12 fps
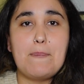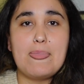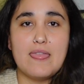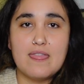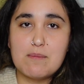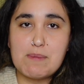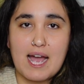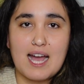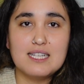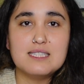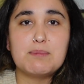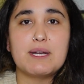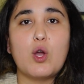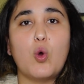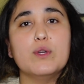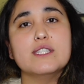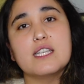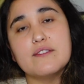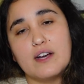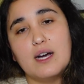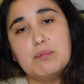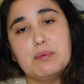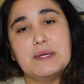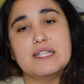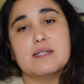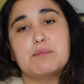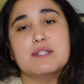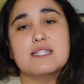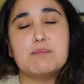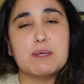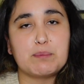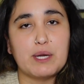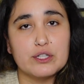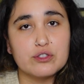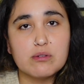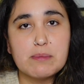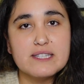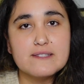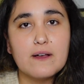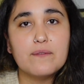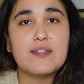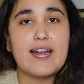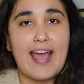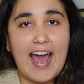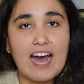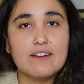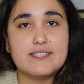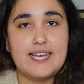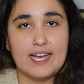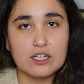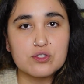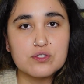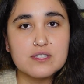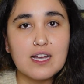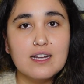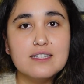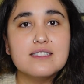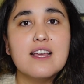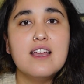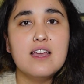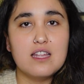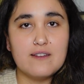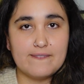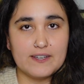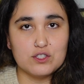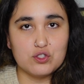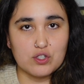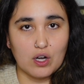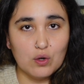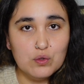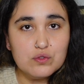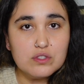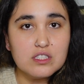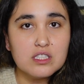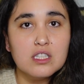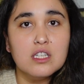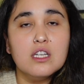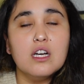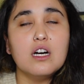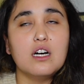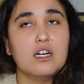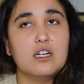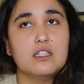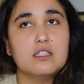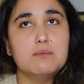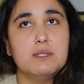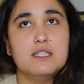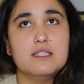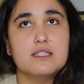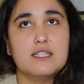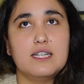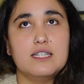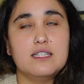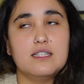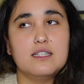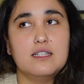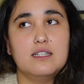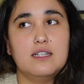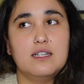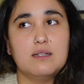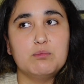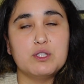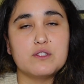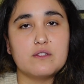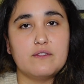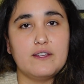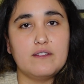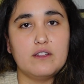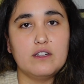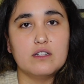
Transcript: in the past, but I always give up because I put this big pressure on myself that I have to exercise, and if I don't, um, then I'm just a failure.